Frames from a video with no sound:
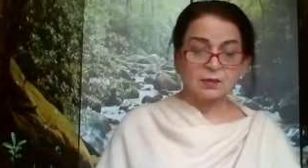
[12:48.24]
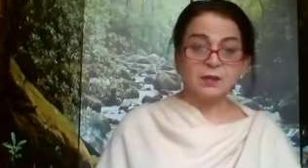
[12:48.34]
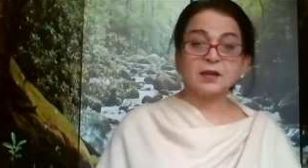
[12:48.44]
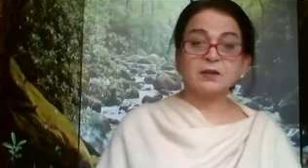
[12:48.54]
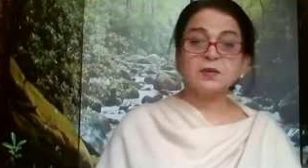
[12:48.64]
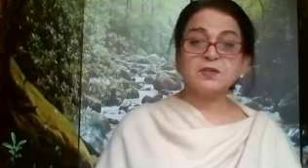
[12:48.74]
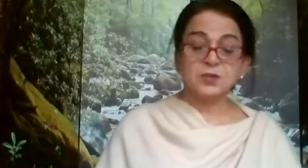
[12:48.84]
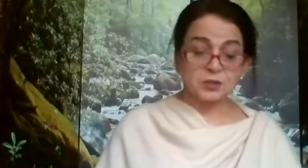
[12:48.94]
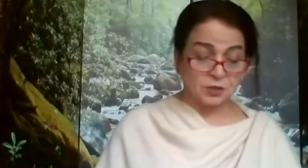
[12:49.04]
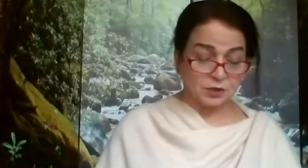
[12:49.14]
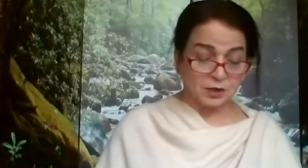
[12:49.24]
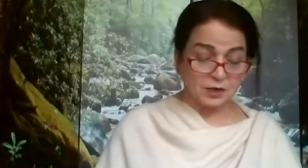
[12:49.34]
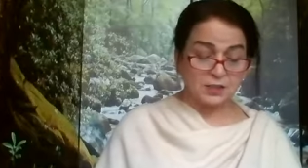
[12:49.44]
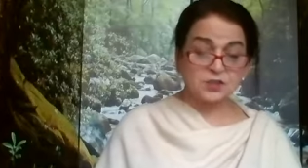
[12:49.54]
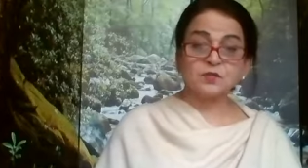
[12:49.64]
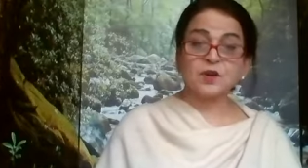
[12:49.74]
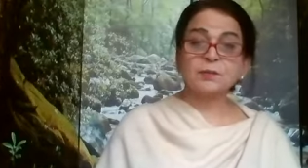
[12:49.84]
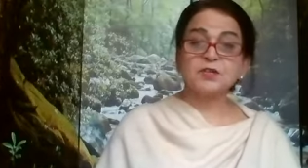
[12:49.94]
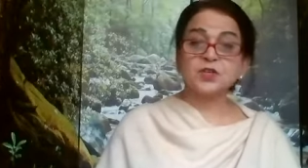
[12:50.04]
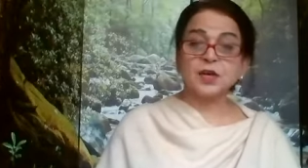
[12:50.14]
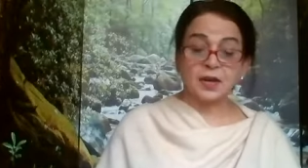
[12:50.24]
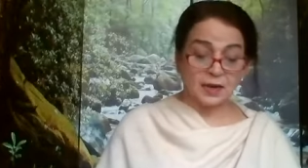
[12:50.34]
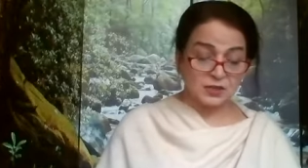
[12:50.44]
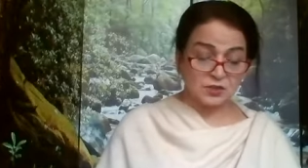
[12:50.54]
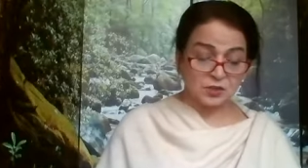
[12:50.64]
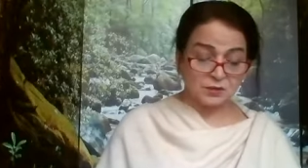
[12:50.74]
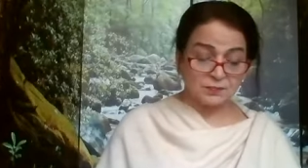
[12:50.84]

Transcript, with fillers: that means it's released from its cage,